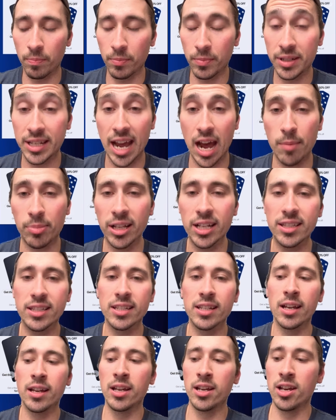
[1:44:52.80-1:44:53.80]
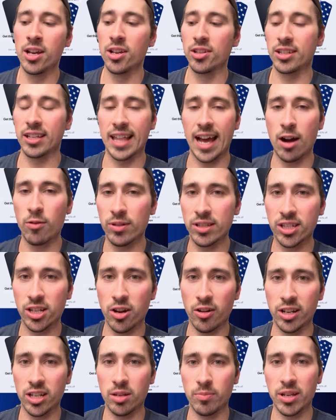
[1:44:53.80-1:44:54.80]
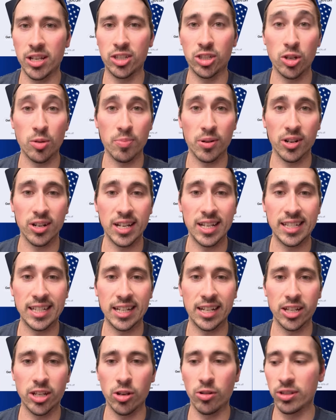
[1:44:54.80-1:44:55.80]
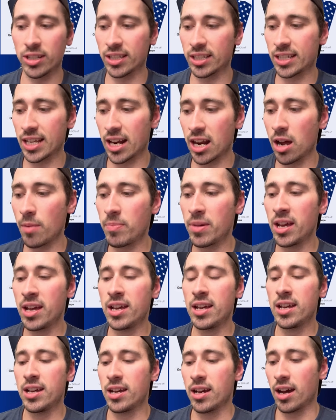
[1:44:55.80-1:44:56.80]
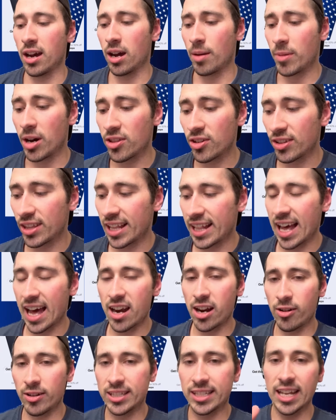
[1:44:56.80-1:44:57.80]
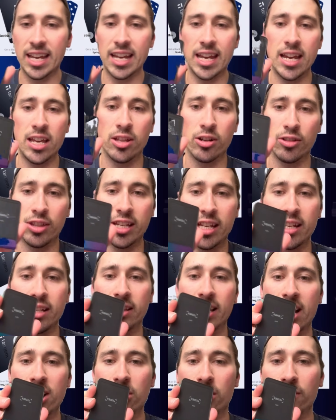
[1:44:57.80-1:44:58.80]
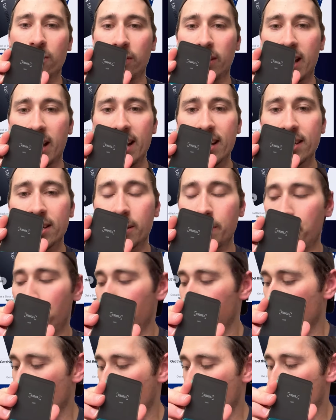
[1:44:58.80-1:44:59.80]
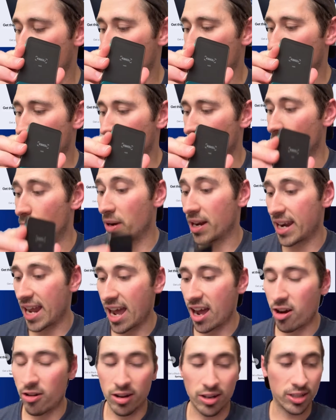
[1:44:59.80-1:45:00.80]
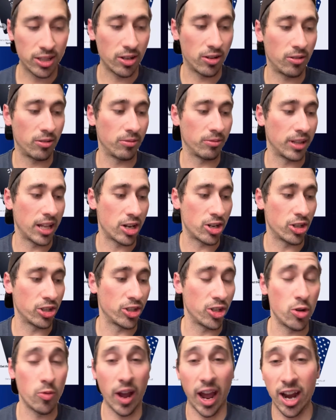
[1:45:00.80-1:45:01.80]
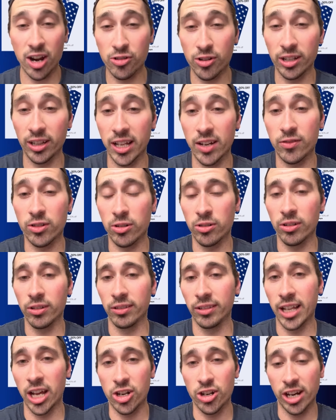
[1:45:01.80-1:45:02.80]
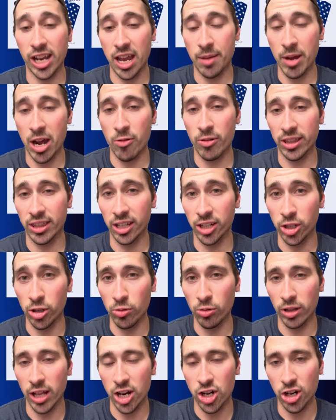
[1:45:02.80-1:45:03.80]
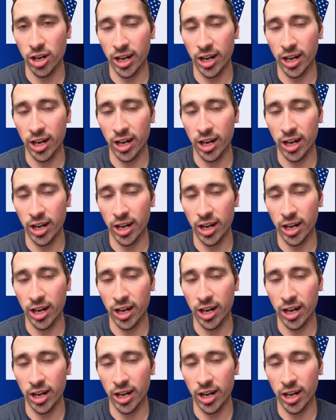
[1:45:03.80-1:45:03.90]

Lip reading: tablets. So that one's going to be super easy to use and set up. Other than that, I would say either the Ledger Flex, but now also Ledger's new entry-level, Ledger came out with the new Ledger